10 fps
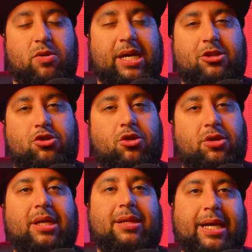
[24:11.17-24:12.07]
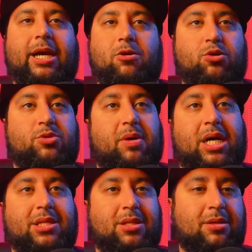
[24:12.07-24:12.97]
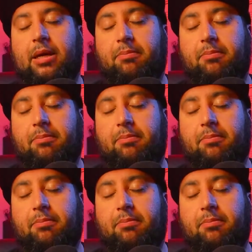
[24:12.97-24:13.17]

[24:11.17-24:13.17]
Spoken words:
way to show them who's boss.